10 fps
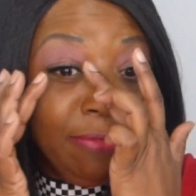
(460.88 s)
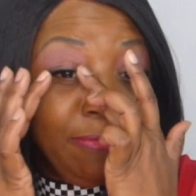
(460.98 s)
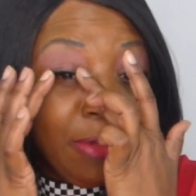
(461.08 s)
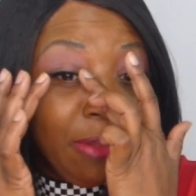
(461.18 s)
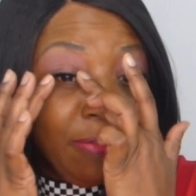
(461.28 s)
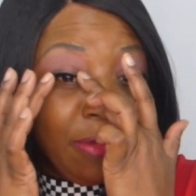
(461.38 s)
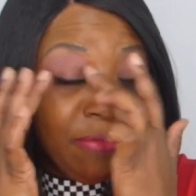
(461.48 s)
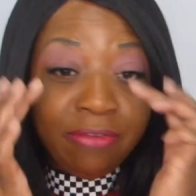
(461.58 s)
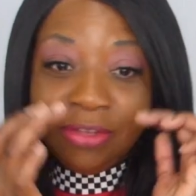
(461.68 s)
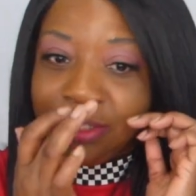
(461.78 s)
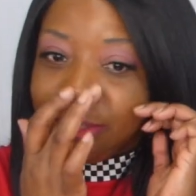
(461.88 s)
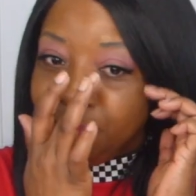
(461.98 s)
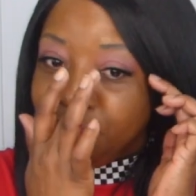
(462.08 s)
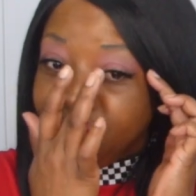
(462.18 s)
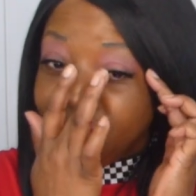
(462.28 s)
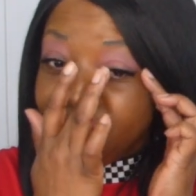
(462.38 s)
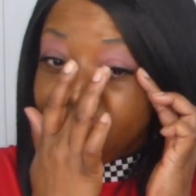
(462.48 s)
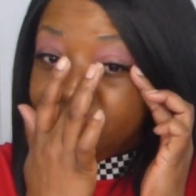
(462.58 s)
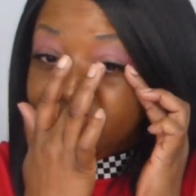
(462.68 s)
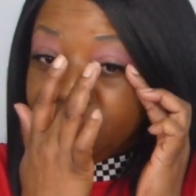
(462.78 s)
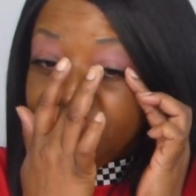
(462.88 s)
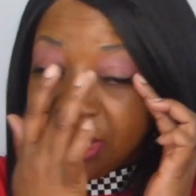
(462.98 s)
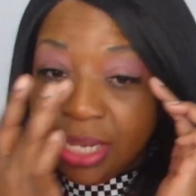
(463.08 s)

Very, very, very simple, very, very sweet.